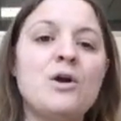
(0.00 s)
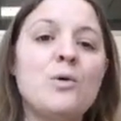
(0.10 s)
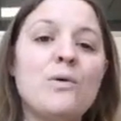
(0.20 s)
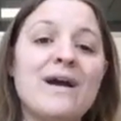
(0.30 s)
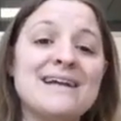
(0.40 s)

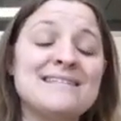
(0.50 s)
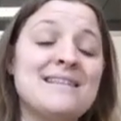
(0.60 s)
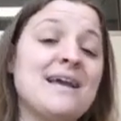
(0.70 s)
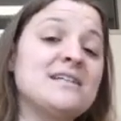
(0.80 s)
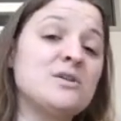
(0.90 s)
Whereas in
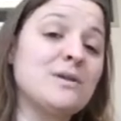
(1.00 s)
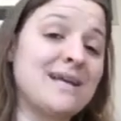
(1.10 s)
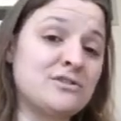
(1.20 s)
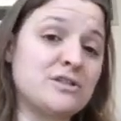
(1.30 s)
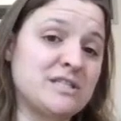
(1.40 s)
the
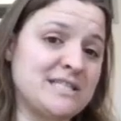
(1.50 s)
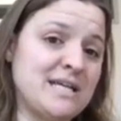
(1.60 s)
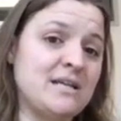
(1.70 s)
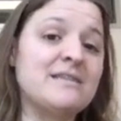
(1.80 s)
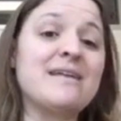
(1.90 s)
isoelectric
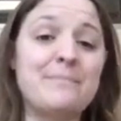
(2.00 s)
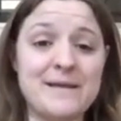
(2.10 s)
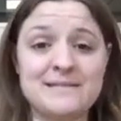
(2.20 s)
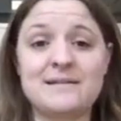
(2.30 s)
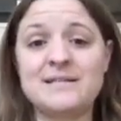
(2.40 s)
state, that
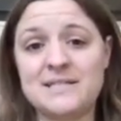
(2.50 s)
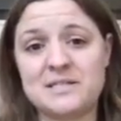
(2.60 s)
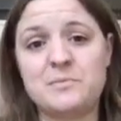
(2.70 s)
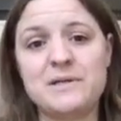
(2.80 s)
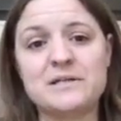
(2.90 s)
basically
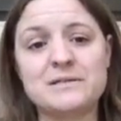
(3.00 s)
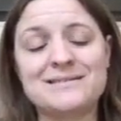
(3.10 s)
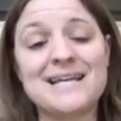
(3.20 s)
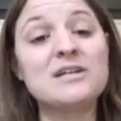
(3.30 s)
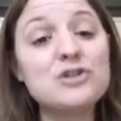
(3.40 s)

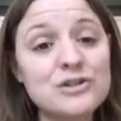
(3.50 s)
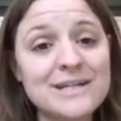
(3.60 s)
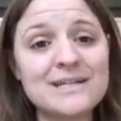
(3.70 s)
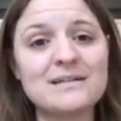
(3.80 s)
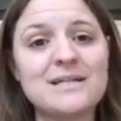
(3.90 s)
disappears. And
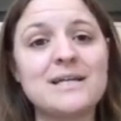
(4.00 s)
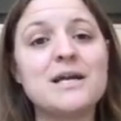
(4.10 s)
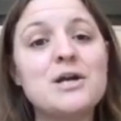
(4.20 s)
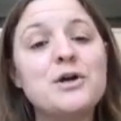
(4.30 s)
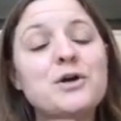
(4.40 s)
critically,
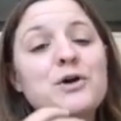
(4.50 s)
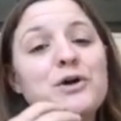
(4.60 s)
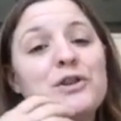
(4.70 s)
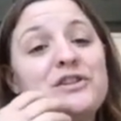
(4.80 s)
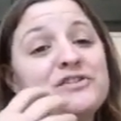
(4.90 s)

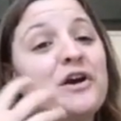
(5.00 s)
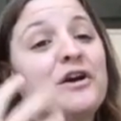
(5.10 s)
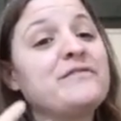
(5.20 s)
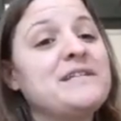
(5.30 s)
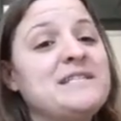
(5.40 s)
this
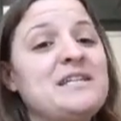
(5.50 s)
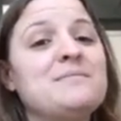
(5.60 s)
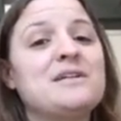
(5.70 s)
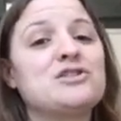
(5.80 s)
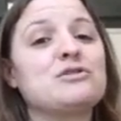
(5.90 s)
RVT
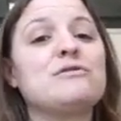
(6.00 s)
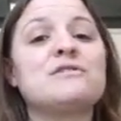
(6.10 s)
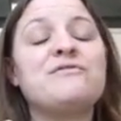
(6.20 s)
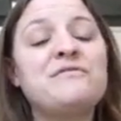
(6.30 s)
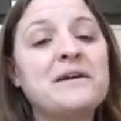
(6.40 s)
measure
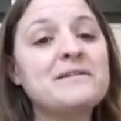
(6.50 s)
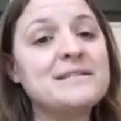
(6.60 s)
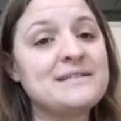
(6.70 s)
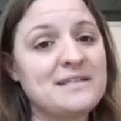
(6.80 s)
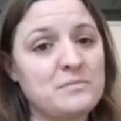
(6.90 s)
looked very
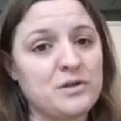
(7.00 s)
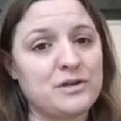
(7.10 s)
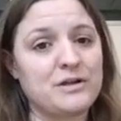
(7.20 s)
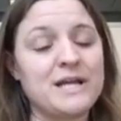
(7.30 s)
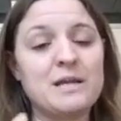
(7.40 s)

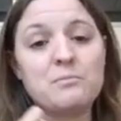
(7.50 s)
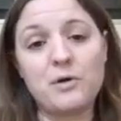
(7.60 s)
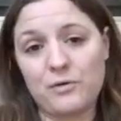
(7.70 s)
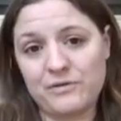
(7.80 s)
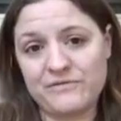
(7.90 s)
similar in
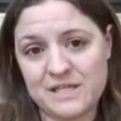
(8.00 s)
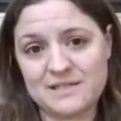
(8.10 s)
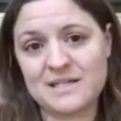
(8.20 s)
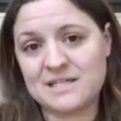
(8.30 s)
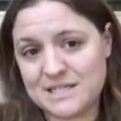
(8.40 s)
both of these
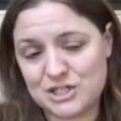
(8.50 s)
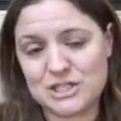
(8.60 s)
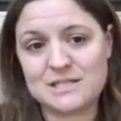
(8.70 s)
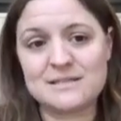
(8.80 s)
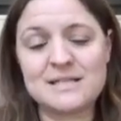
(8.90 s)

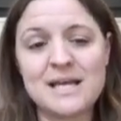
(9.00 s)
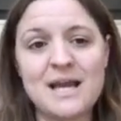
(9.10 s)
conditions.